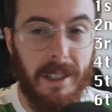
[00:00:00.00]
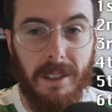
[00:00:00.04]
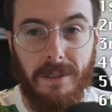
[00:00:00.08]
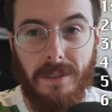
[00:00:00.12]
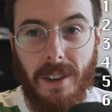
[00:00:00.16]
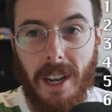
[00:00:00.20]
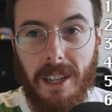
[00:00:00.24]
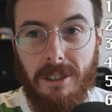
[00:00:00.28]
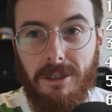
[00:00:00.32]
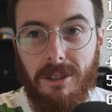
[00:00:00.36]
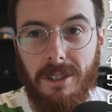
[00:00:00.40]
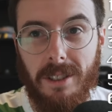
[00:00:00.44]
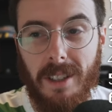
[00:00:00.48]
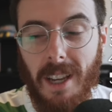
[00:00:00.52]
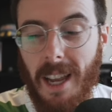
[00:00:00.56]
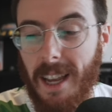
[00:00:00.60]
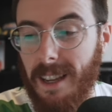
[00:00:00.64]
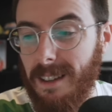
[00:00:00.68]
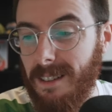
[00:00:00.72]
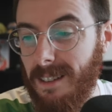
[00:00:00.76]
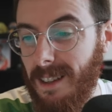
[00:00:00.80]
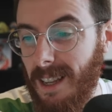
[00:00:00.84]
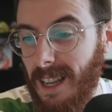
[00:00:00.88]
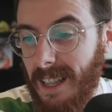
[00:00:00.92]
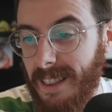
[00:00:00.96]
manufacturers
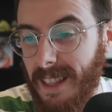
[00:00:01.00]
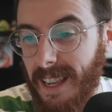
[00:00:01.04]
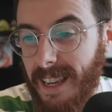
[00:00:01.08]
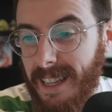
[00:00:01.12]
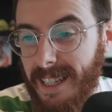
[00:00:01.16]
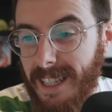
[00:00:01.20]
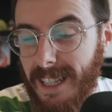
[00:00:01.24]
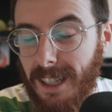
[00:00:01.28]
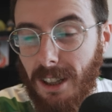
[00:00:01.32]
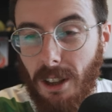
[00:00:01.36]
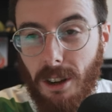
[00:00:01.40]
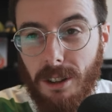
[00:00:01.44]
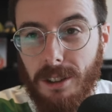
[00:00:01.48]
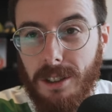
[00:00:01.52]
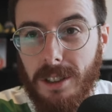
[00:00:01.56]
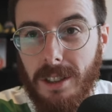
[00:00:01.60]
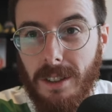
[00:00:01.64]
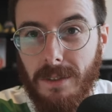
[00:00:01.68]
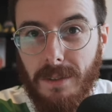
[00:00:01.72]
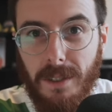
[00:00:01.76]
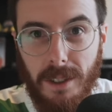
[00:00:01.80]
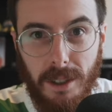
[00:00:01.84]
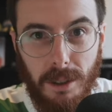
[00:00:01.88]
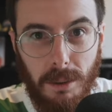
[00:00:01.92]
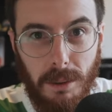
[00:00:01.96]
at? Are they any
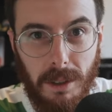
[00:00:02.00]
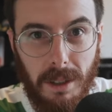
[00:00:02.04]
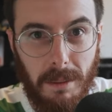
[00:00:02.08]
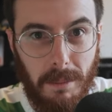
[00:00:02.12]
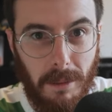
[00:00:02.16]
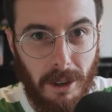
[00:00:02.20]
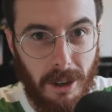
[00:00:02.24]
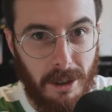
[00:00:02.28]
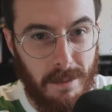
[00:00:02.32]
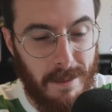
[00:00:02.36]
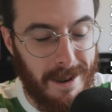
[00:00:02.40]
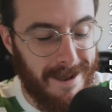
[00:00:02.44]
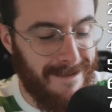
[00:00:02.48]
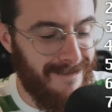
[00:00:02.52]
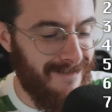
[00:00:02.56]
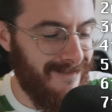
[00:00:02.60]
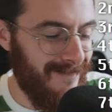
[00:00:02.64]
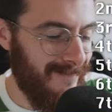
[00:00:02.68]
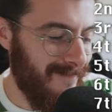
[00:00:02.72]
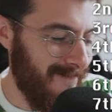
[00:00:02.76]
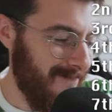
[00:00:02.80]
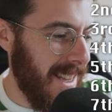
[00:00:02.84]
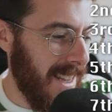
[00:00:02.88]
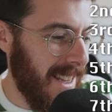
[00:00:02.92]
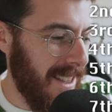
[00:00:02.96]
closer for you at the moment?
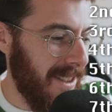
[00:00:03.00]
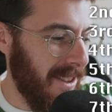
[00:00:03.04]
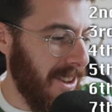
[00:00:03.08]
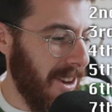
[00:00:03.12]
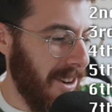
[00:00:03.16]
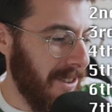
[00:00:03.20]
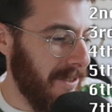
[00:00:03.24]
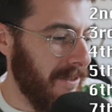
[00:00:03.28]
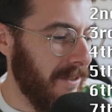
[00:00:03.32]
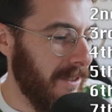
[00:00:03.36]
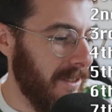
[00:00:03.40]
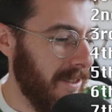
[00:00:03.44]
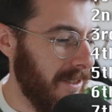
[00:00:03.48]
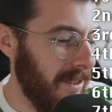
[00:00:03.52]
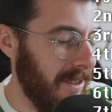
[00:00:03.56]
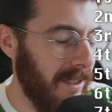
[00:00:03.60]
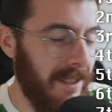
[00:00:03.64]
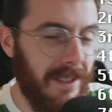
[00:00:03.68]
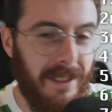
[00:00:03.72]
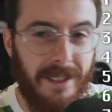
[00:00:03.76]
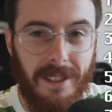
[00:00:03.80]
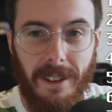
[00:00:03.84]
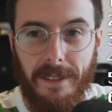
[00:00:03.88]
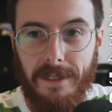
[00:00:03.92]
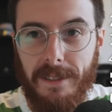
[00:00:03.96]
No,
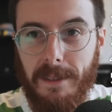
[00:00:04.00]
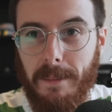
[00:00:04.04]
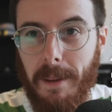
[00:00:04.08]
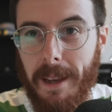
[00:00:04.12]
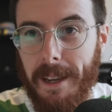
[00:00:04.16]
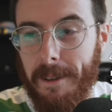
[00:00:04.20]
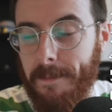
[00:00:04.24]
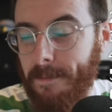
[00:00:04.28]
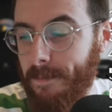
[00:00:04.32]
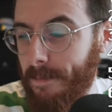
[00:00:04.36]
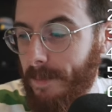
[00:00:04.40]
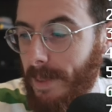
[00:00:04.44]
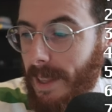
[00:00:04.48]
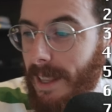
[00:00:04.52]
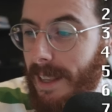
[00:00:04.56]
not for me.